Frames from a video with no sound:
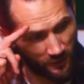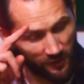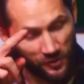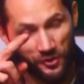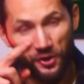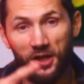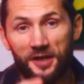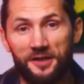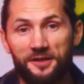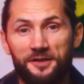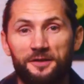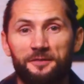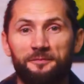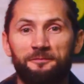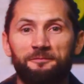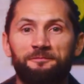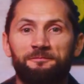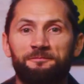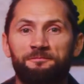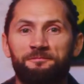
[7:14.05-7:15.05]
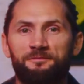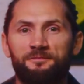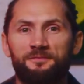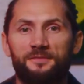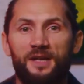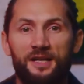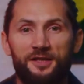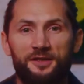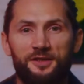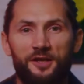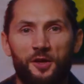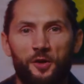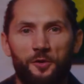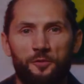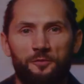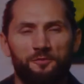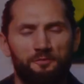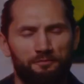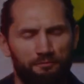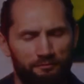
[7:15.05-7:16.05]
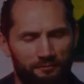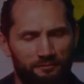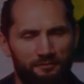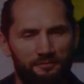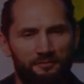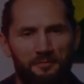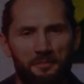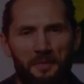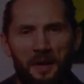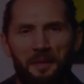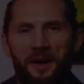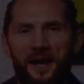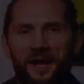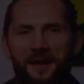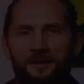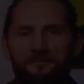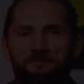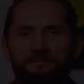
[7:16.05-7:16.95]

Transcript: Cheers. I'll see you. Bye-bye.